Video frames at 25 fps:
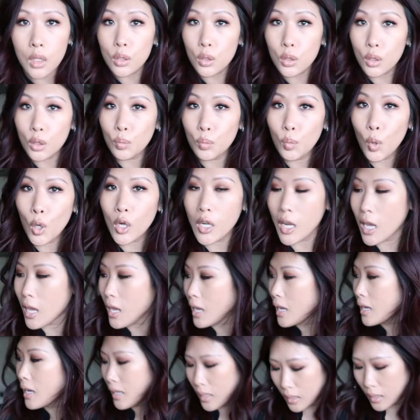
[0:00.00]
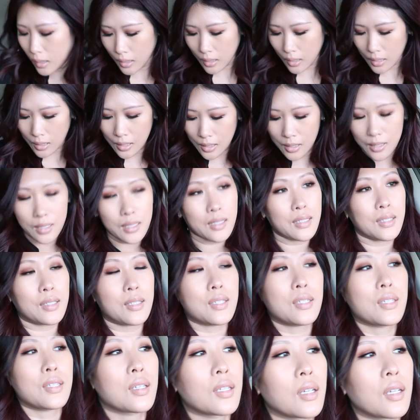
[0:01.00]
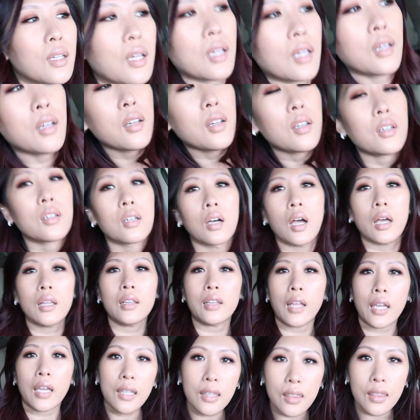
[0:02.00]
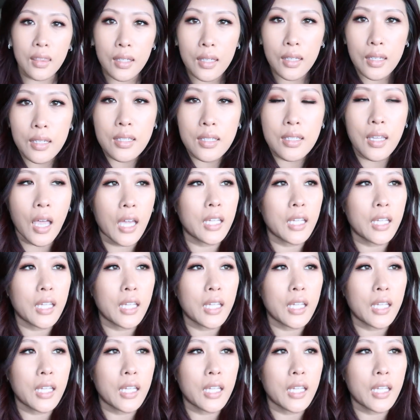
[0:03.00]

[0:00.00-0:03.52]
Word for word: Good morning. It is, I like this.